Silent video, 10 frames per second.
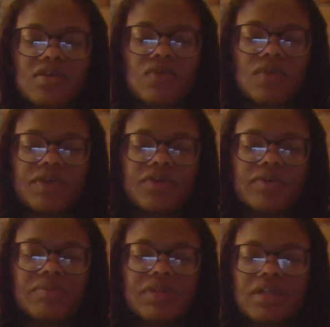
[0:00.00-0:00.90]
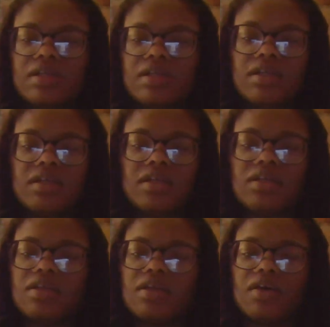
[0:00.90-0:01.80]
So whether it be,
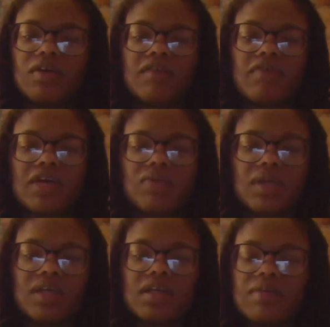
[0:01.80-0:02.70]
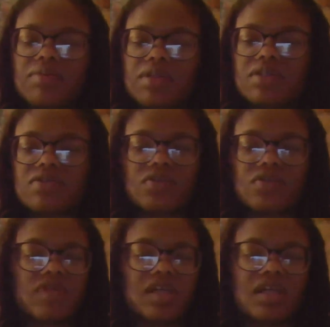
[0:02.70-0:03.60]
you know, evaluating companies or
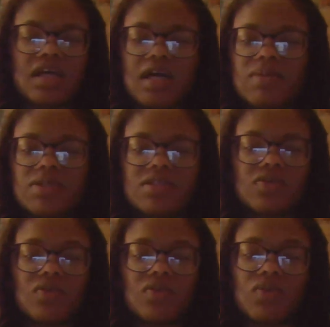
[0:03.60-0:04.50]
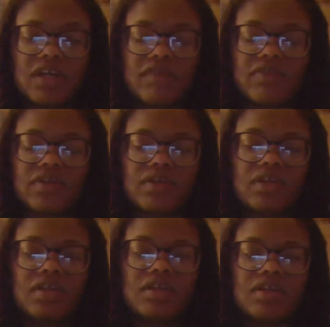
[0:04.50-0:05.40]
trading options or whatever,
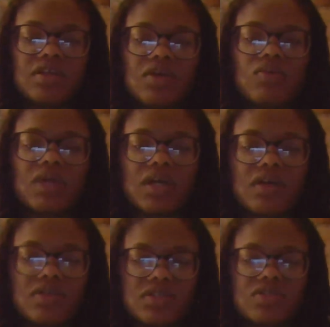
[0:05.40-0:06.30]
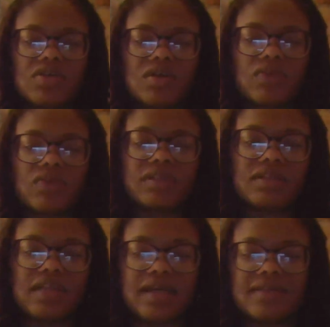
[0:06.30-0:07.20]
you know, we all start with
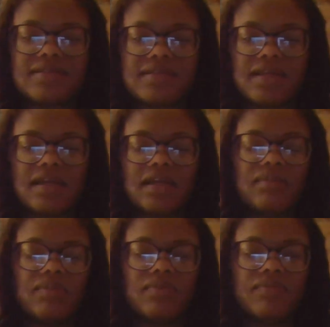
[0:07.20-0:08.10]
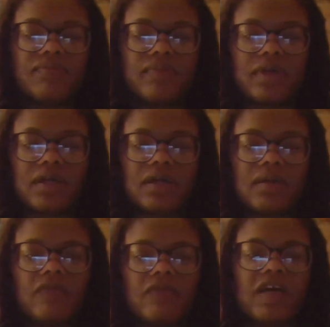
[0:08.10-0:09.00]
that same
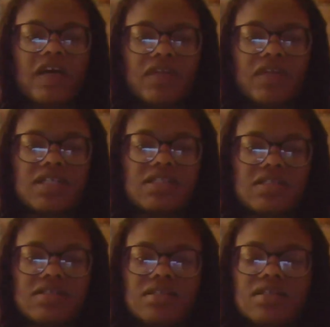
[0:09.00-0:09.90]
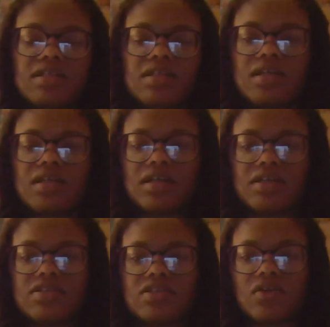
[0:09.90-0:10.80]
um, foundation.
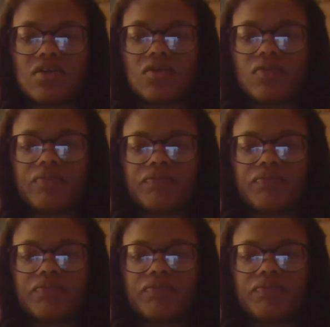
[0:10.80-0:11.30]
Uh, so.